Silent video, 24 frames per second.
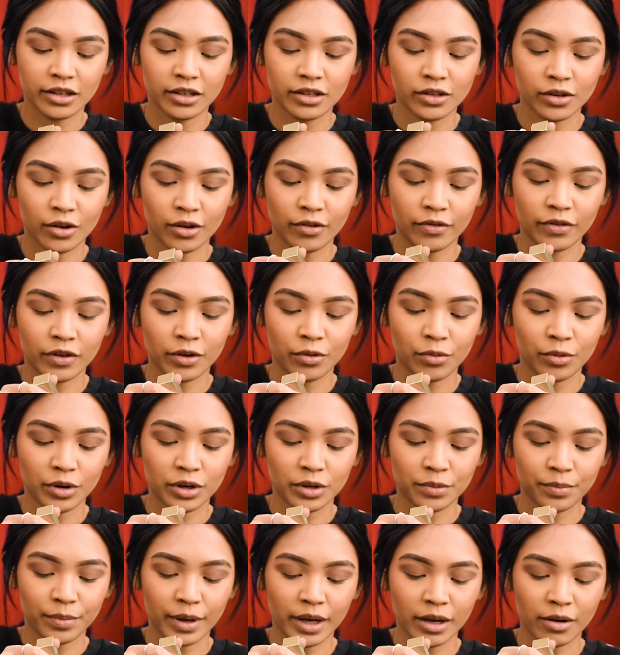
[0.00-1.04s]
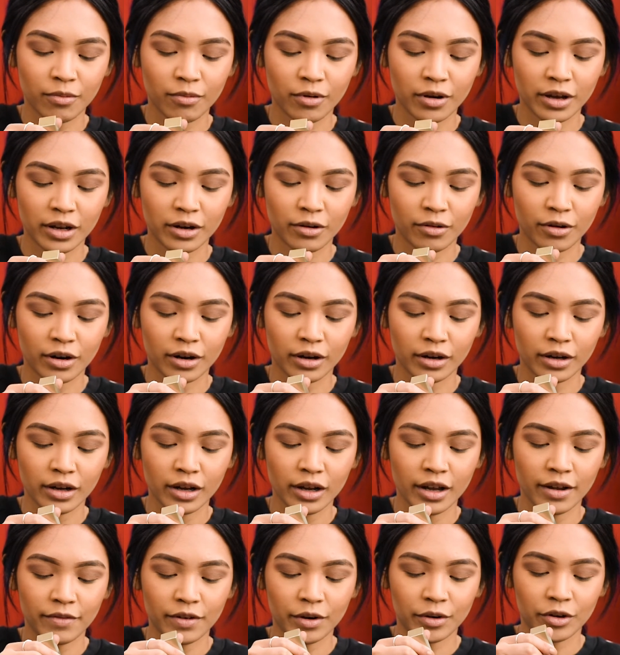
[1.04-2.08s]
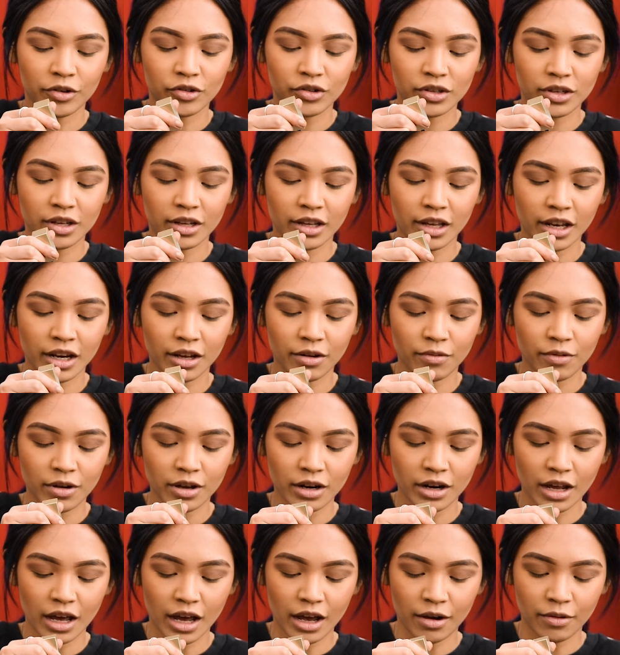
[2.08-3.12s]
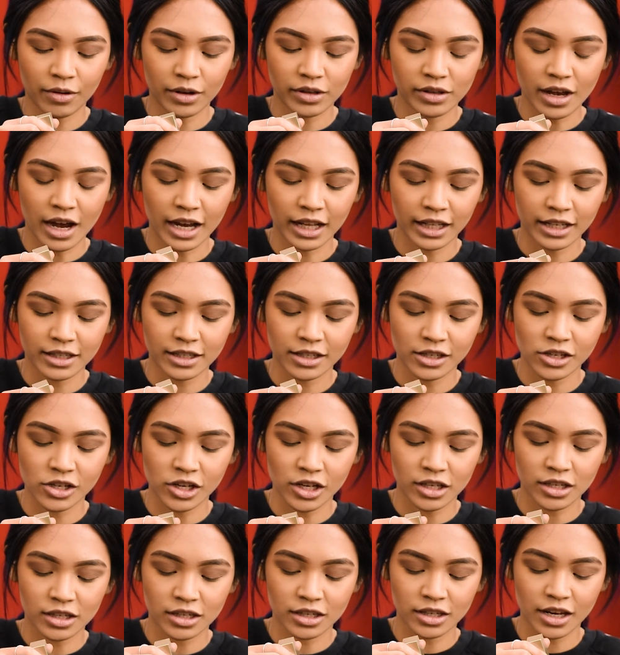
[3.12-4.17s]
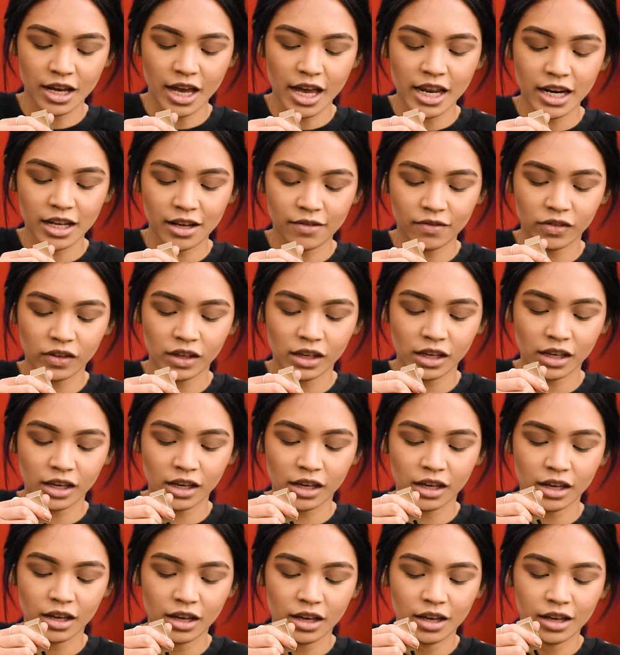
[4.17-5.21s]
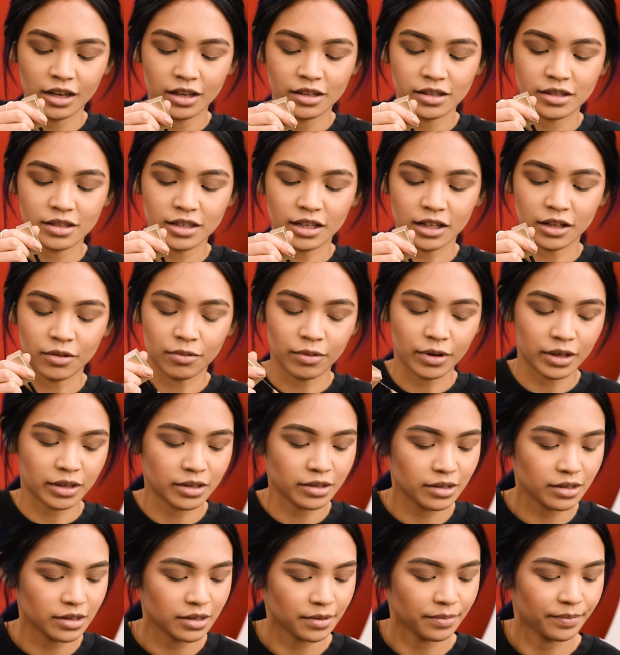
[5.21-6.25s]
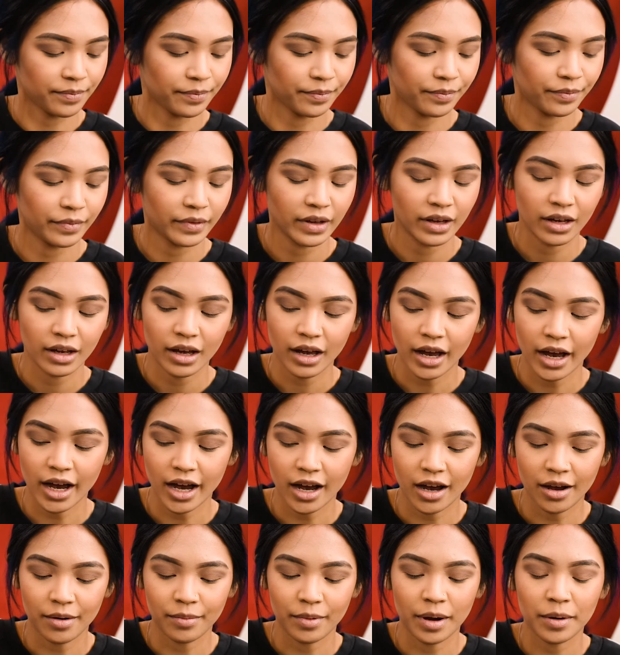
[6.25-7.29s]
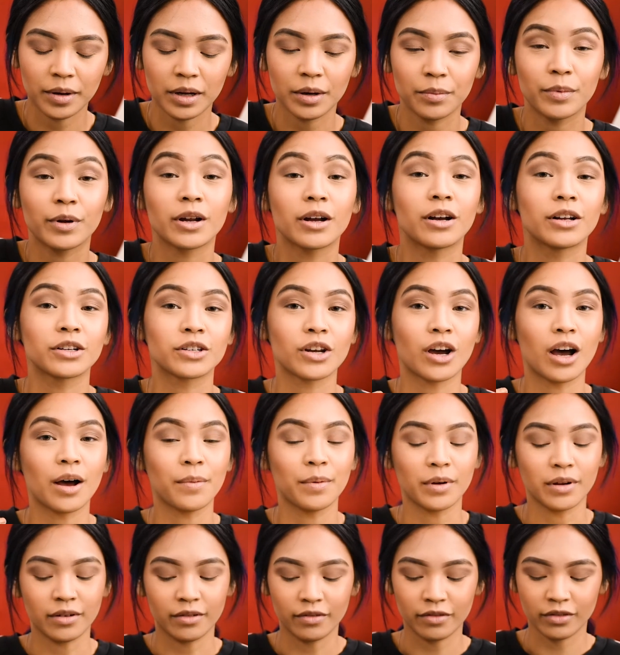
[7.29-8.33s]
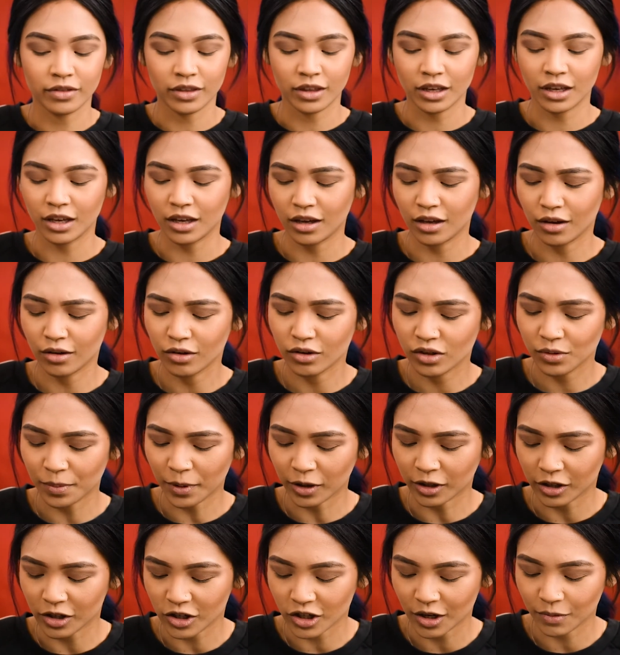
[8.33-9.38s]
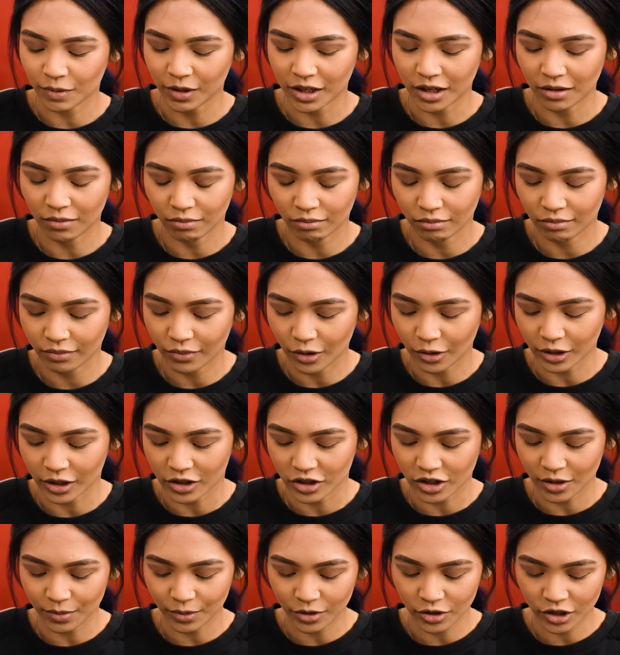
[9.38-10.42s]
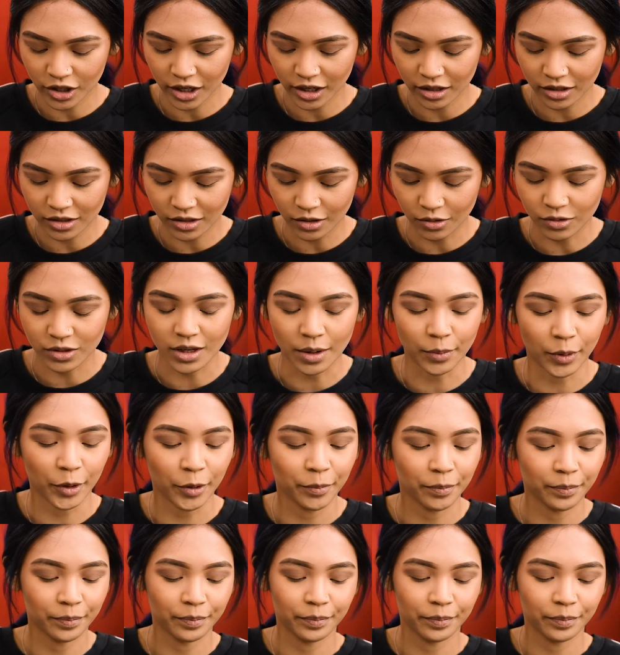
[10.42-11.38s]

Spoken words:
So if you were to pick one, or if you're interested in getting one, I would highly suggest any of the Stila ones. I'm going to put it on top of the sparkly shade, or the shimmer shade, so Summer.